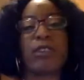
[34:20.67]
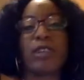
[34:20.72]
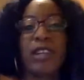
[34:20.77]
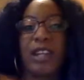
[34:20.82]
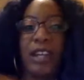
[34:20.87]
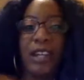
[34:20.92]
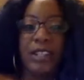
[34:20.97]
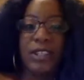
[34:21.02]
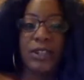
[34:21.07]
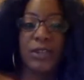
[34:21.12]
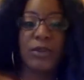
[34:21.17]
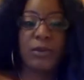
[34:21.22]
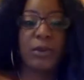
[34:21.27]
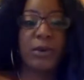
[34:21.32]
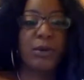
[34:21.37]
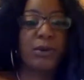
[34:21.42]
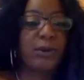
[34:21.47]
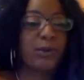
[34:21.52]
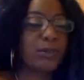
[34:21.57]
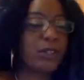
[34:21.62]
for the next new
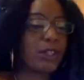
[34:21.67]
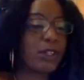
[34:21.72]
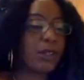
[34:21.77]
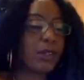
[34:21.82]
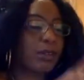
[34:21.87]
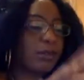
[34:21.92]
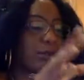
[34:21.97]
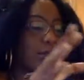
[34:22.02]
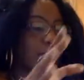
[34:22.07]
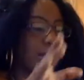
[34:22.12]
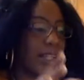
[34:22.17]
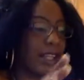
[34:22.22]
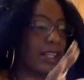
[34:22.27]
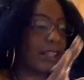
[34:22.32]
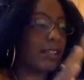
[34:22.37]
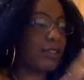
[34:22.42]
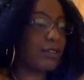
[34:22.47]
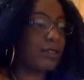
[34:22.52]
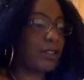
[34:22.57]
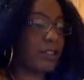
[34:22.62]
moon,
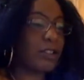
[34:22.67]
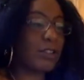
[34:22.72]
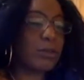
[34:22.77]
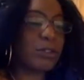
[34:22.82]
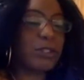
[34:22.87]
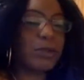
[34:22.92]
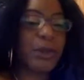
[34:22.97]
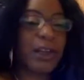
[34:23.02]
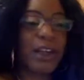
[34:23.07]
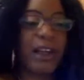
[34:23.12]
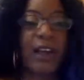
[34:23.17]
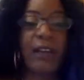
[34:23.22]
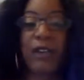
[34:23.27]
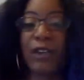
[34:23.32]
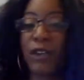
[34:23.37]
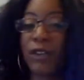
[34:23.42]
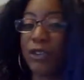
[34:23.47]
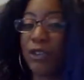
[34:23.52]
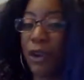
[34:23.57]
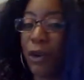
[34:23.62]
like use what you
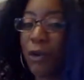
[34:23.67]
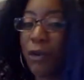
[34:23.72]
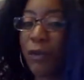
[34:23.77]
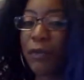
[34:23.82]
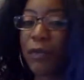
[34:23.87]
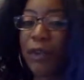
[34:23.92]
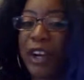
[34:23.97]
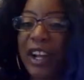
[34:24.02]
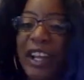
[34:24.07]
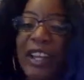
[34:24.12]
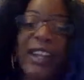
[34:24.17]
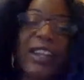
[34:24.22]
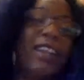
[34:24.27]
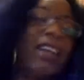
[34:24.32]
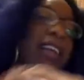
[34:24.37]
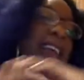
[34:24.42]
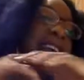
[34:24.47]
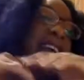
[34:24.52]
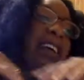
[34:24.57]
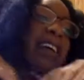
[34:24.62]
have, don't fret,
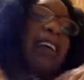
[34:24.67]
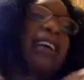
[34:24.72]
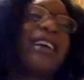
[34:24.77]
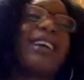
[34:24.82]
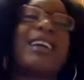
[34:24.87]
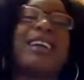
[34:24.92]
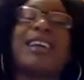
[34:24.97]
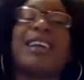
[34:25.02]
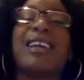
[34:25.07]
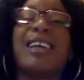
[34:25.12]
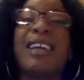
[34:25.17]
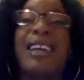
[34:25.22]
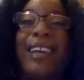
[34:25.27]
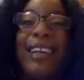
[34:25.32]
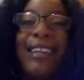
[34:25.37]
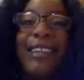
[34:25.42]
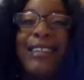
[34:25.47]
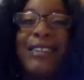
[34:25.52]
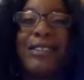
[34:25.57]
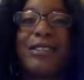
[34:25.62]

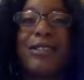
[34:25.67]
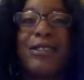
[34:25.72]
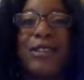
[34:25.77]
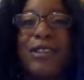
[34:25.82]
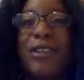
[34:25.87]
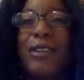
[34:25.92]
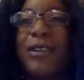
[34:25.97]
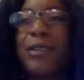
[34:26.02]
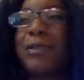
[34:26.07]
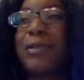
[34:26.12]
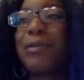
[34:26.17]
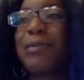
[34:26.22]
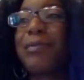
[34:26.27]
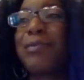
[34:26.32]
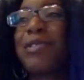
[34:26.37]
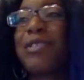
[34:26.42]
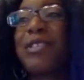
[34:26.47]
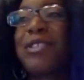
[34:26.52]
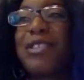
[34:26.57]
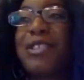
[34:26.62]
and,
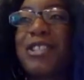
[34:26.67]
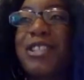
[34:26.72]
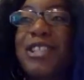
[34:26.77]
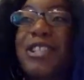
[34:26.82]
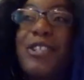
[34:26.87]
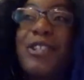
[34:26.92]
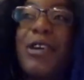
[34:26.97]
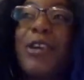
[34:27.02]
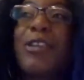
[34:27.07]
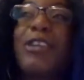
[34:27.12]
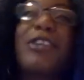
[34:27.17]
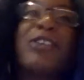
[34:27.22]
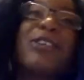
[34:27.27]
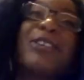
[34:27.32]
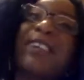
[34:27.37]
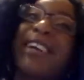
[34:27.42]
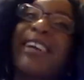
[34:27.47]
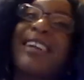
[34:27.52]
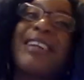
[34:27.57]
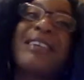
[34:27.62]
just know that
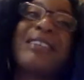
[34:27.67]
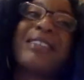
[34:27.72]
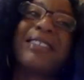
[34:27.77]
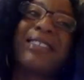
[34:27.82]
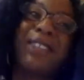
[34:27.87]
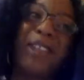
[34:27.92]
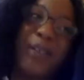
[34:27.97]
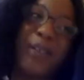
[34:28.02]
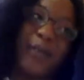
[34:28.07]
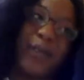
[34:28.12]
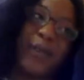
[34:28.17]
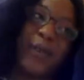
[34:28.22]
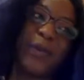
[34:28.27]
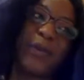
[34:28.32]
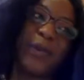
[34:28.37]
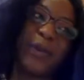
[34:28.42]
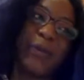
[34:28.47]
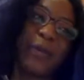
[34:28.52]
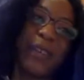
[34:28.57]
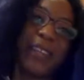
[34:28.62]
you're not here to
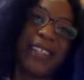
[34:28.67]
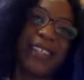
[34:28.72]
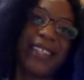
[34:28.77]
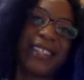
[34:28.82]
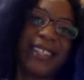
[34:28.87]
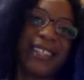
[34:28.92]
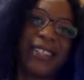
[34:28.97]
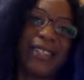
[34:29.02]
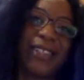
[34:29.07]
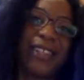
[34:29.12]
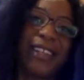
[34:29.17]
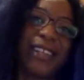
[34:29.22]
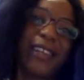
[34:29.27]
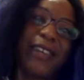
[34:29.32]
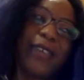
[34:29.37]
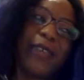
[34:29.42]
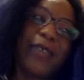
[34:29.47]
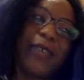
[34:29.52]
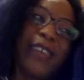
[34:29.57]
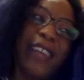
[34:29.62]
suffer. We're meant to
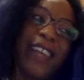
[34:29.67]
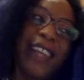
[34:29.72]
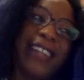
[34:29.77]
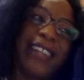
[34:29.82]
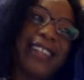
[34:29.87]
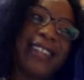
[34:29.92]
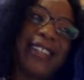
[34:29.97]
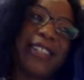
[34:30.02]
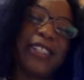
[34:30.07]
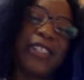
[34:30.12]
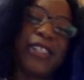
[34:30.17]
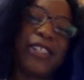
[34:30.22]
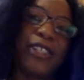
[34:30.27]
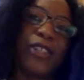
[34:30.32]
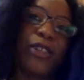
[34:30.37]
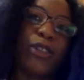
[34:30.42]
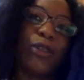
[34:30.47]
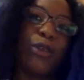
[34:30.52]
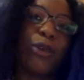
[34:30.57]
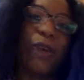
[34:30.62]
live and
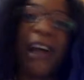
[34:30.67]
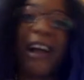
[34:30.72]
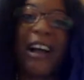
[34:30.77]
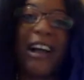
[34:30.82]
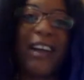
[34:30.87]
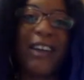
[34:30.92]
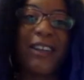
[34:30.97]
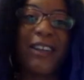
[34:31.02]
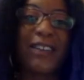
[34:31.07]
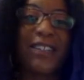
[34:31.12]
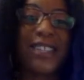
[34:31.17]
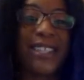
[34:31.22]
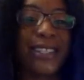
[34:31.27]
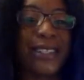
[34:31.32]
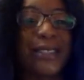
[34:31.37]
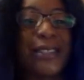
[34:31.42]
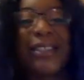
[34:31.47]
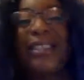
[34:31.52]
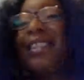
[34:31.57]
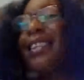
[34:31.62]
just thrive.
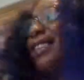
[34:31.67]
So,